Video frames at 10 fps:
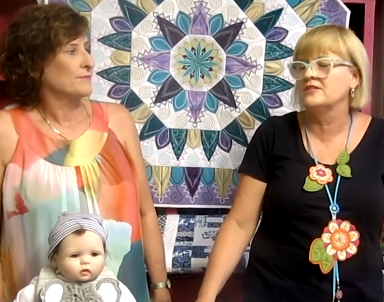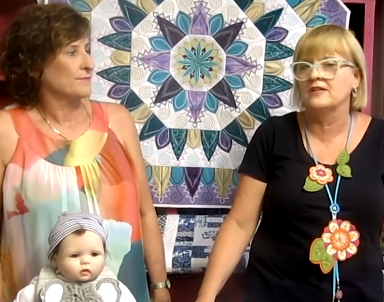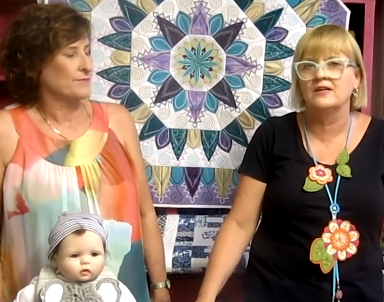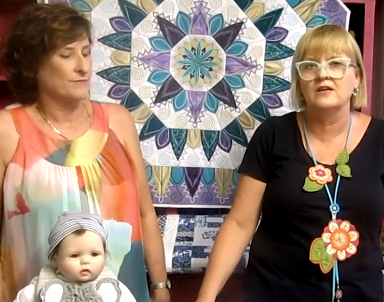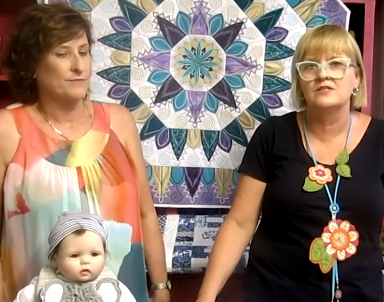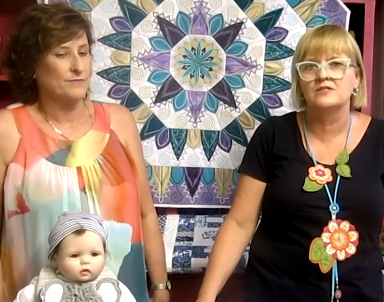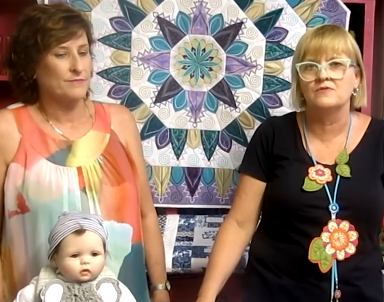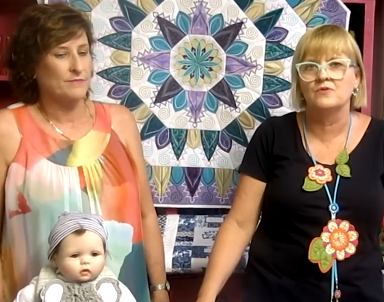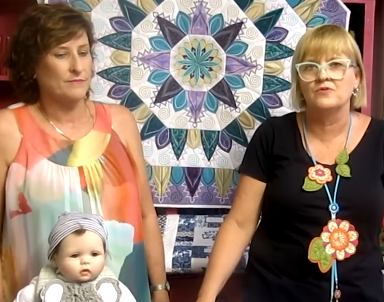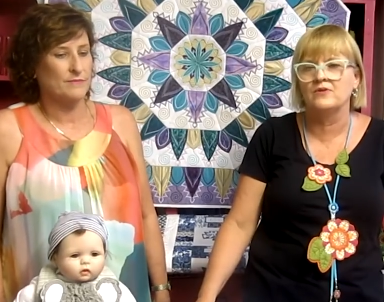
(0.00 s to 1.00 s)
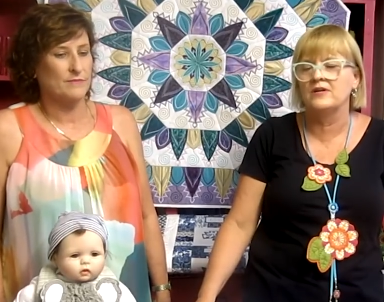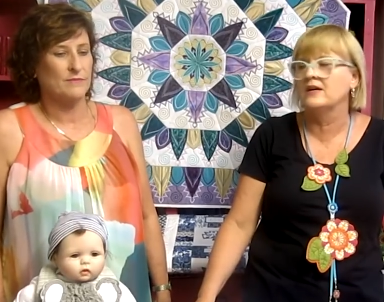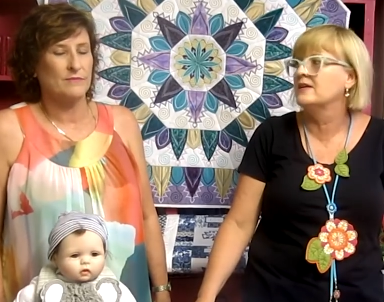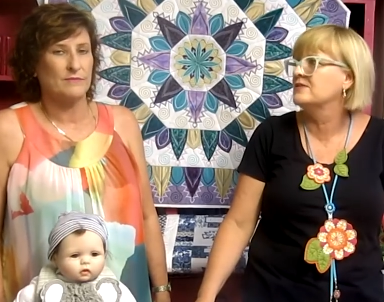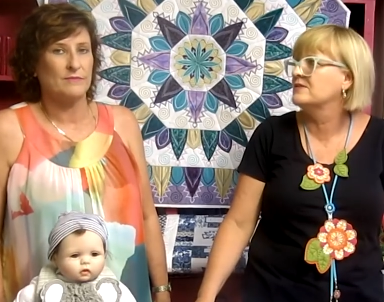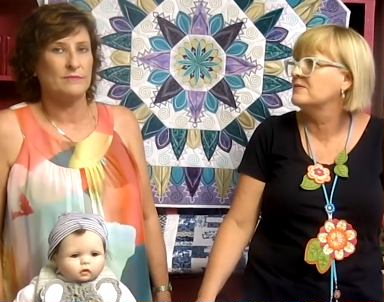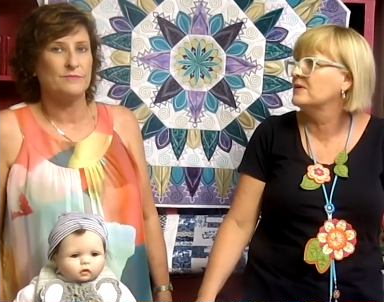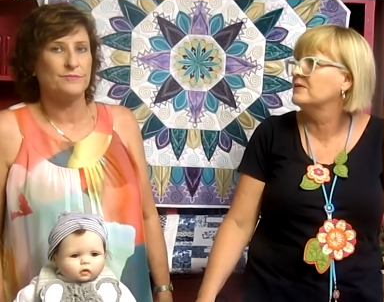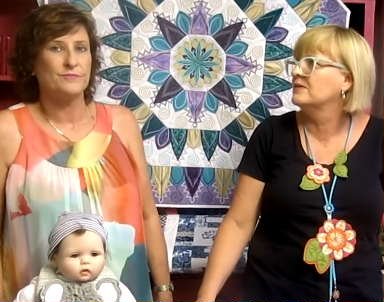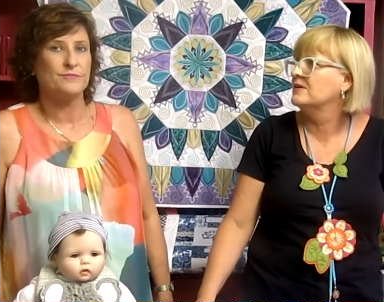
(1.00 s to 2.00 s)
Speaker 1: so that goes for three days as
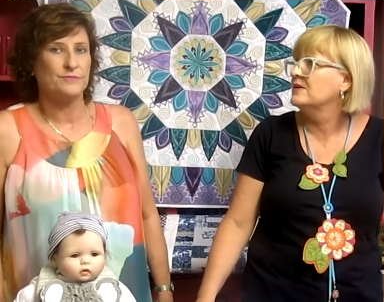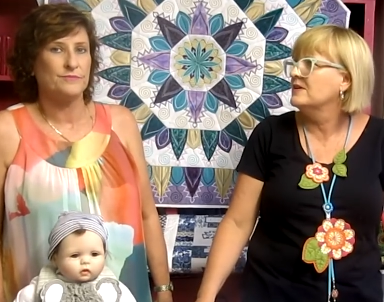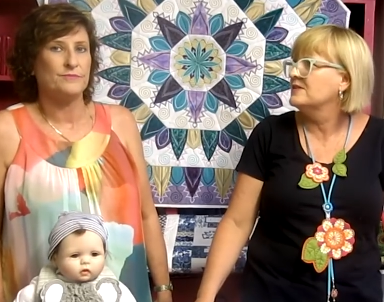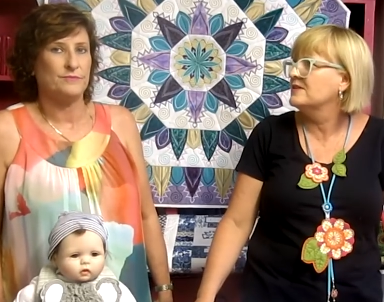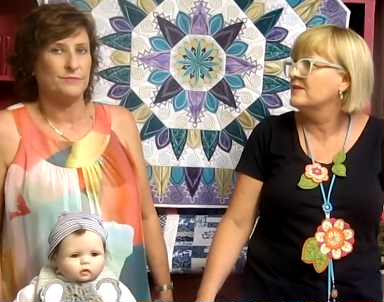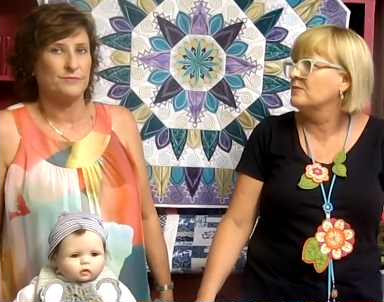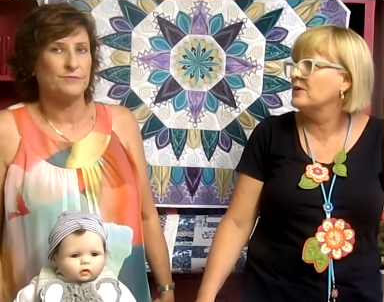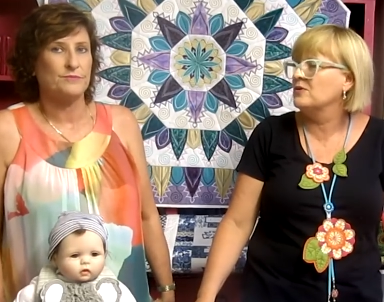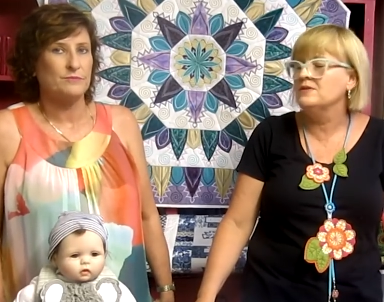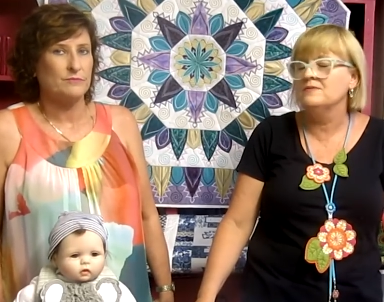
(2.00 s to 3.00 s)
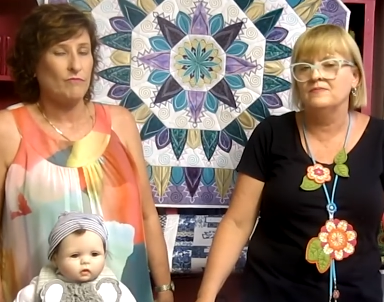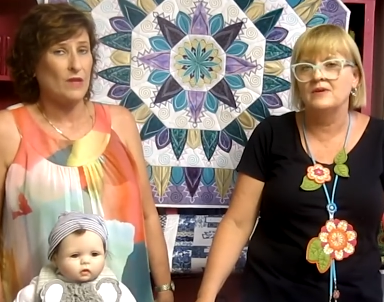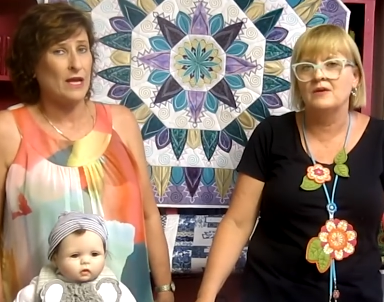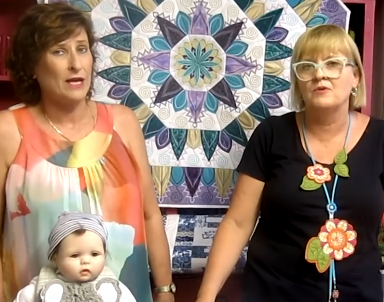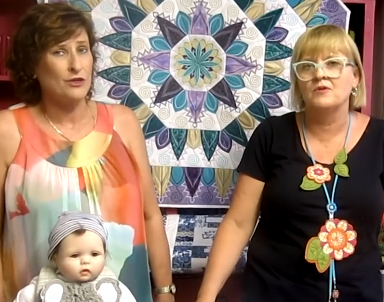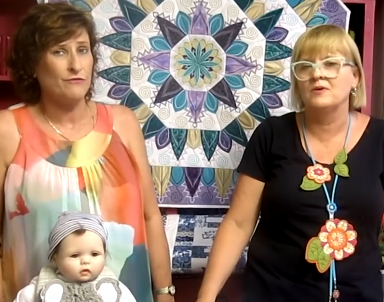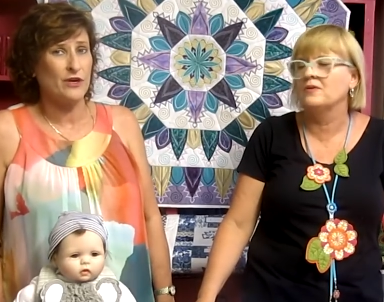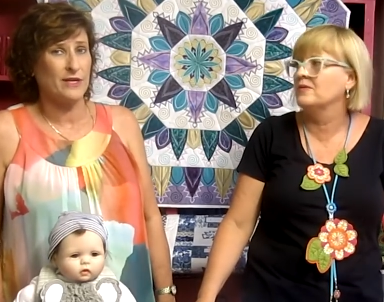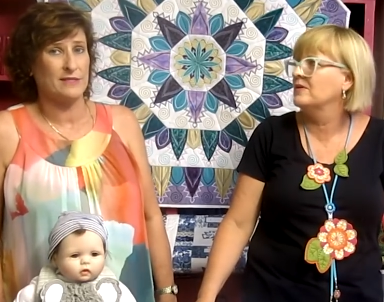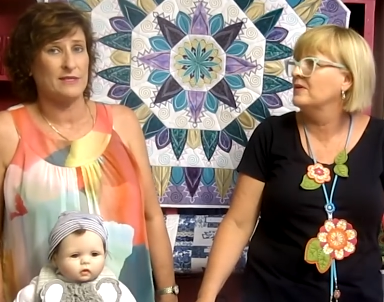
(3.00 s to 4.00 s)
well. So that'll be good.
Speaker 2: And oh, we'll you'll
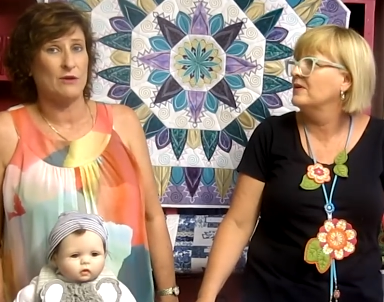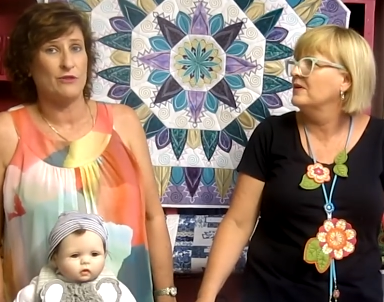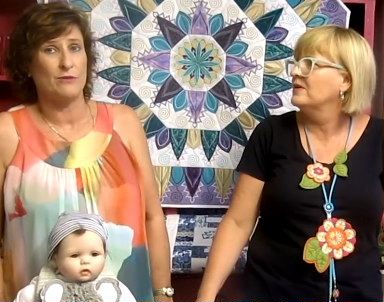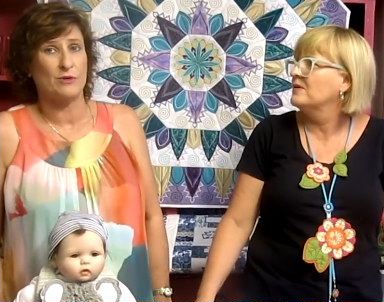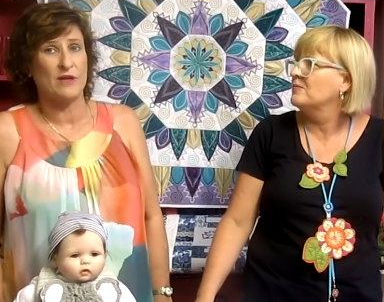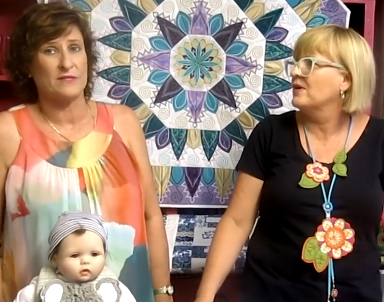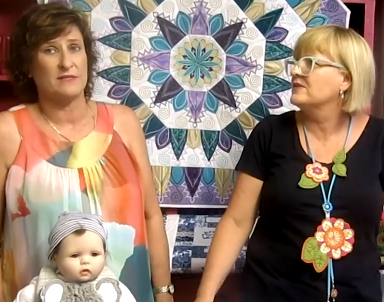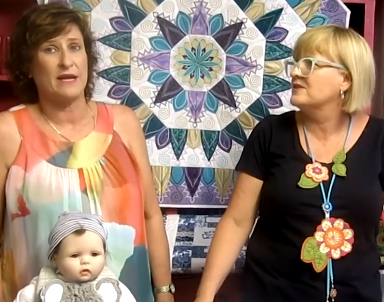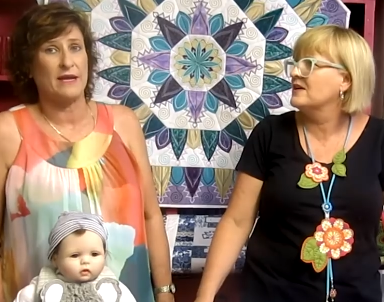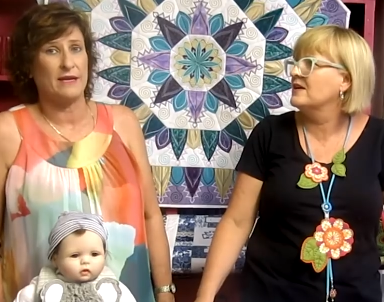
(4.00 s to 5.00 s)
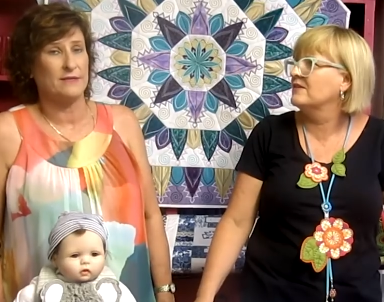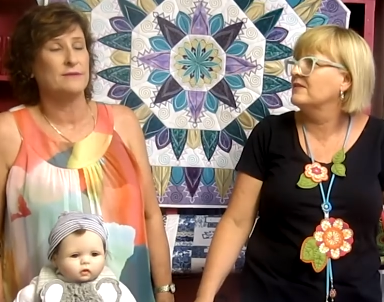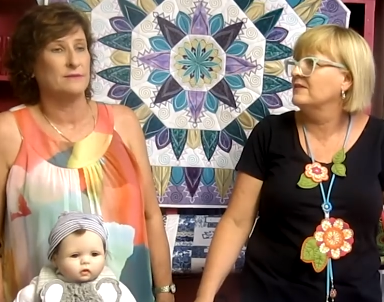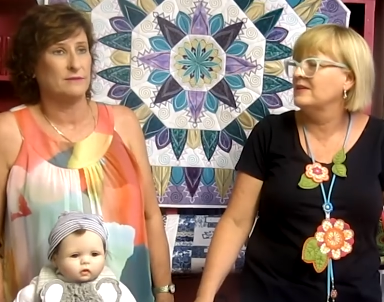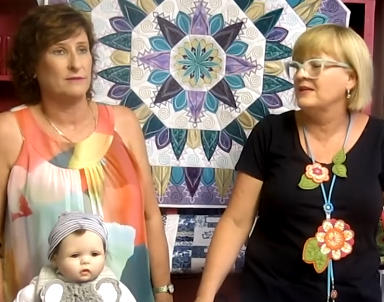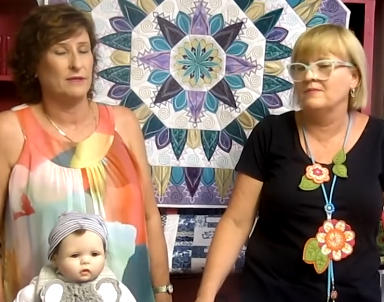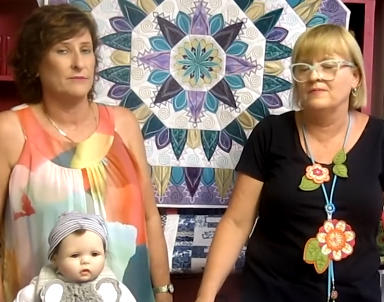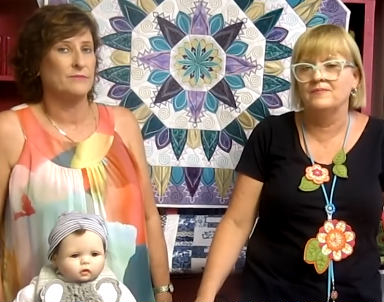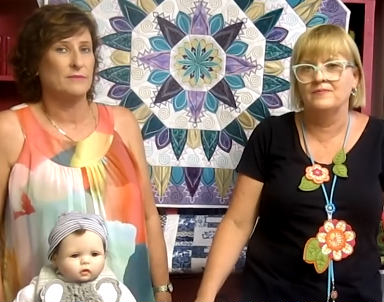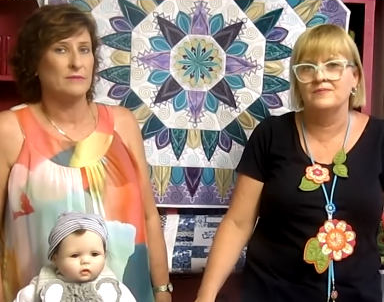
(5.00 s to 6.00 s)
find us there on the
Speaker 1: Brother, brother stand. stand. Yep.
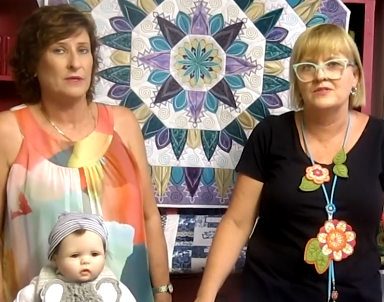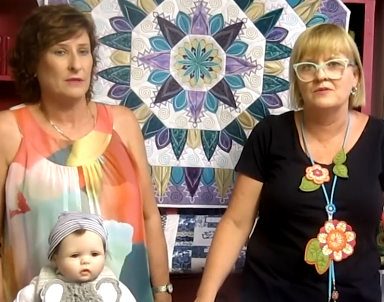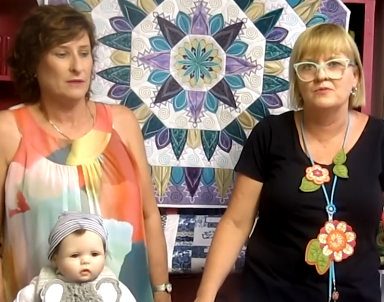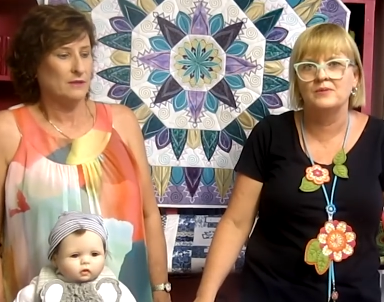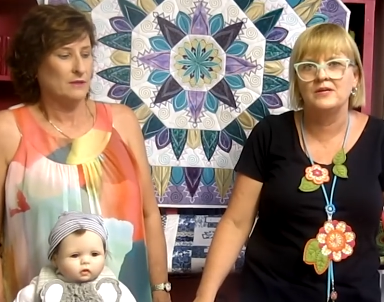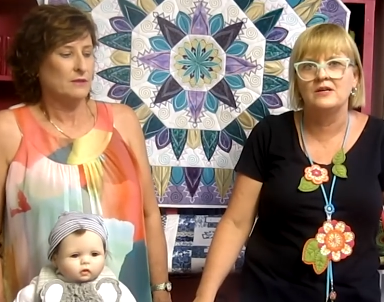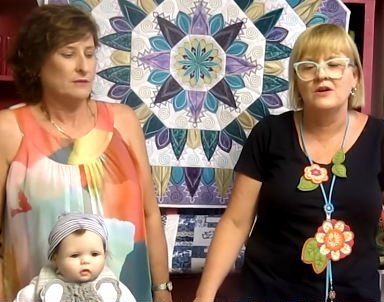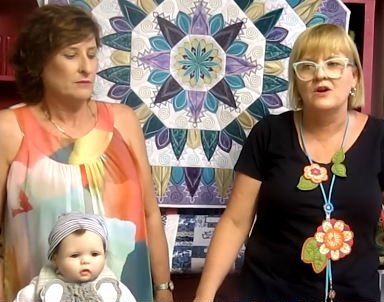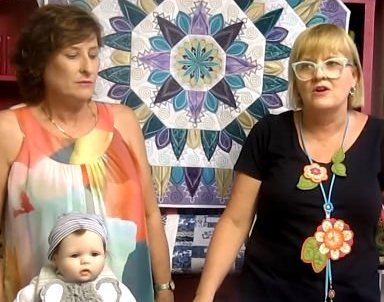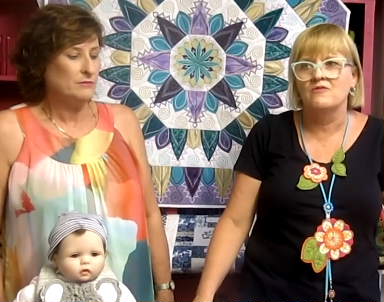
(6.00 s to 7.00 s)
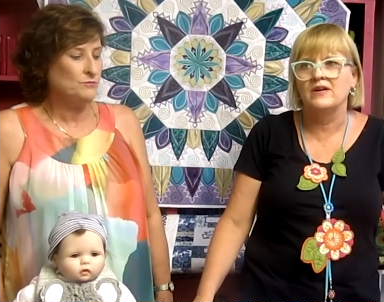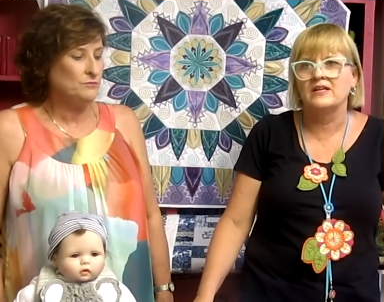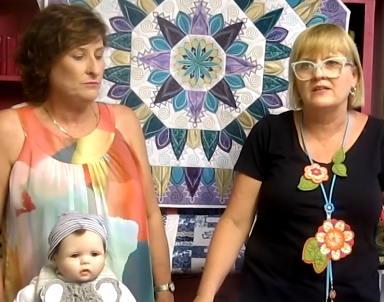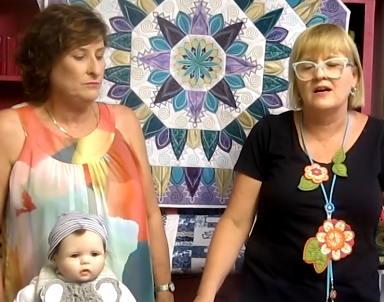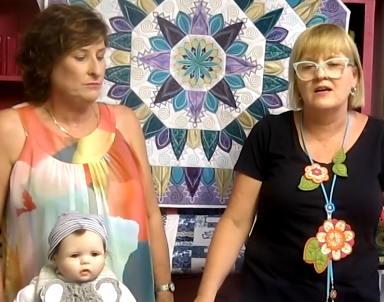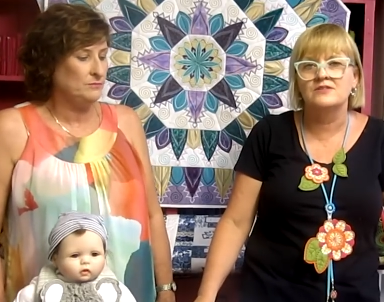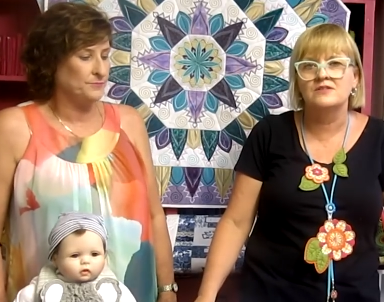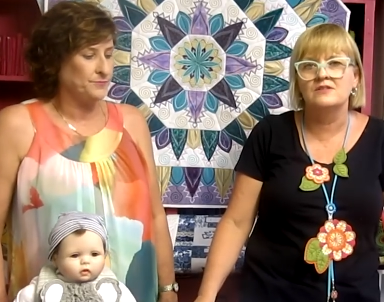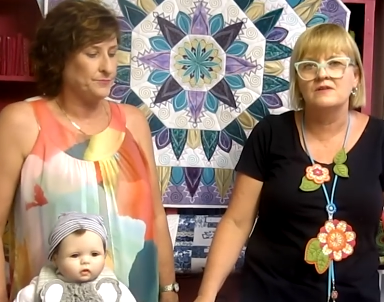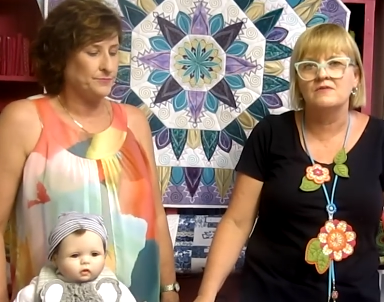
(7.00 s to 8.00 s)
So we'll be running
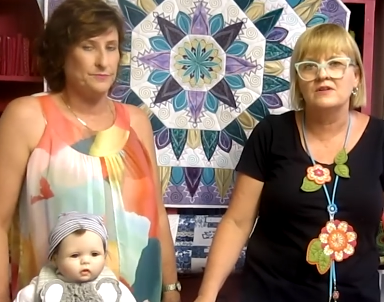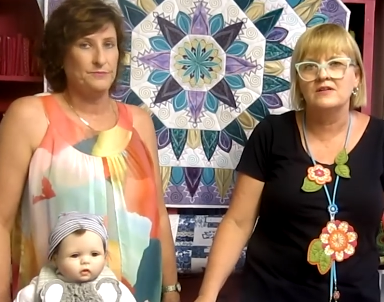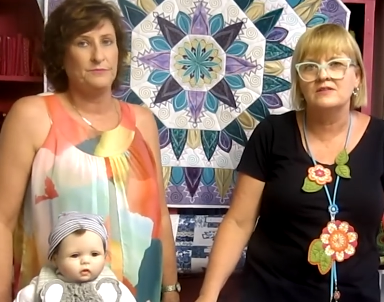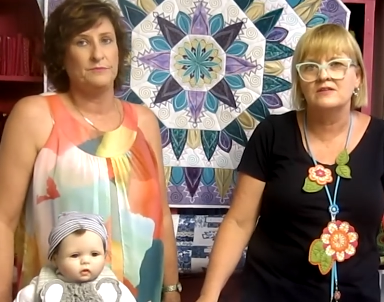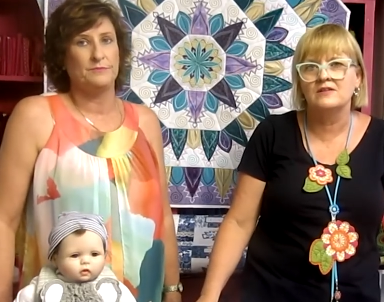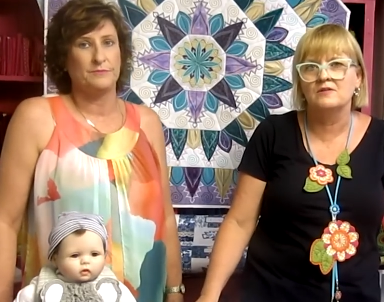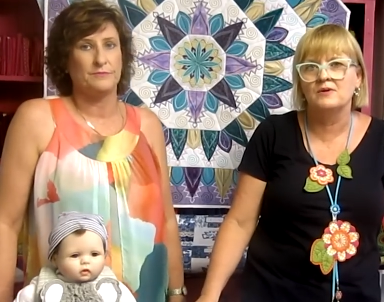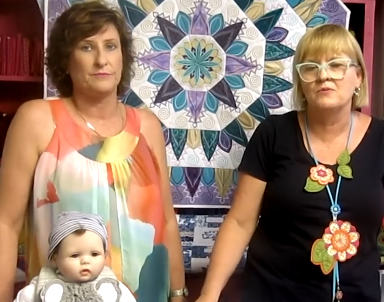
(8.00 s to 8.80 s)
classes and everything, so that'll be